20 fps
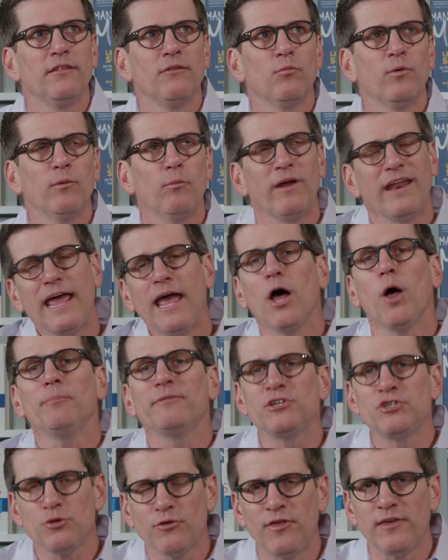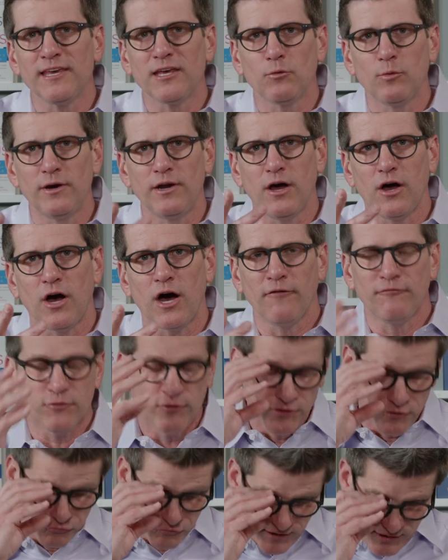what, what help did you think it would
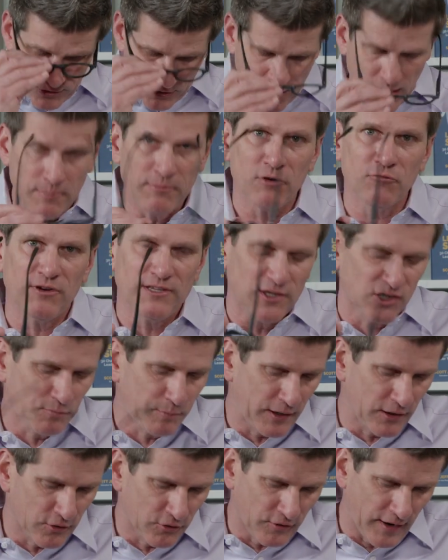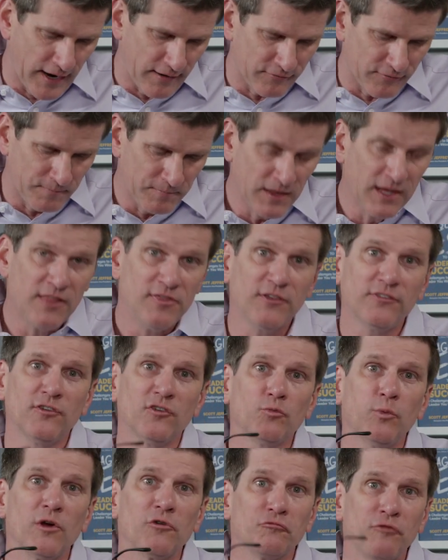offer the reader? I'm going to read this paragraph. This
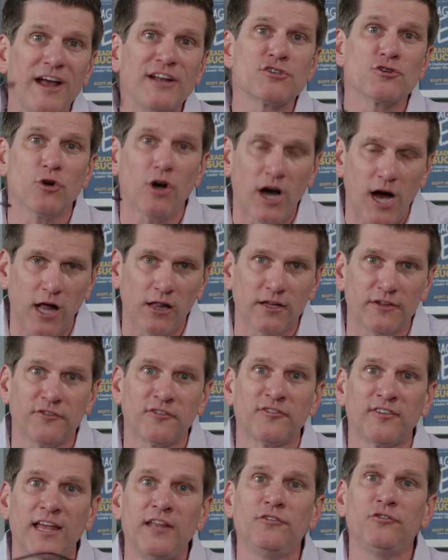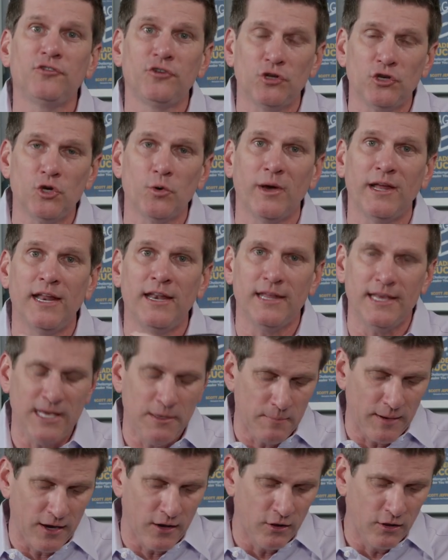is what Rachel Hollis sends to you in an
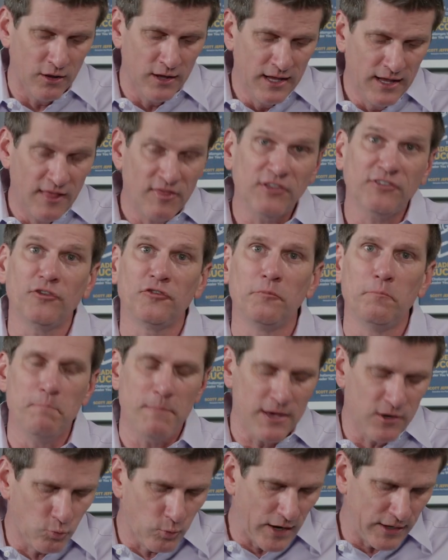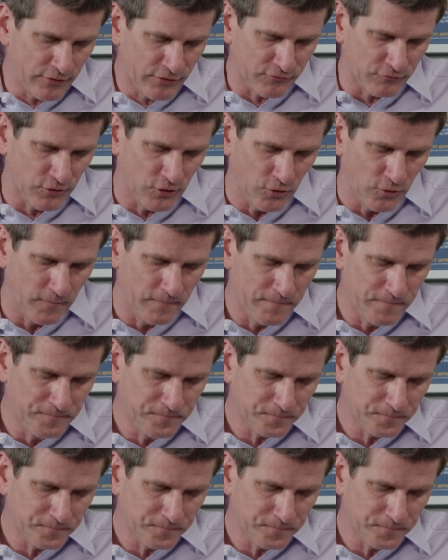email. This is midway through.